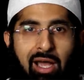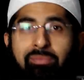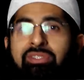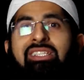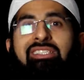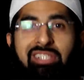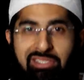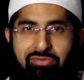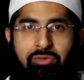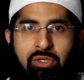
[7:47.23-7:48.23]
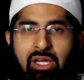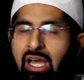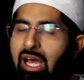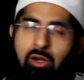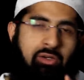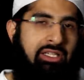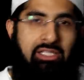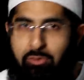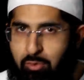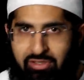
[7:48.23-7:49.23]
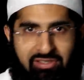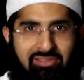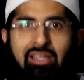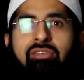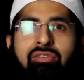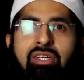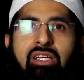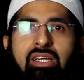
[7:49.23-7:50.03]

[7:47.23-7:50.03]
I'm successful. I don't need all this stuff.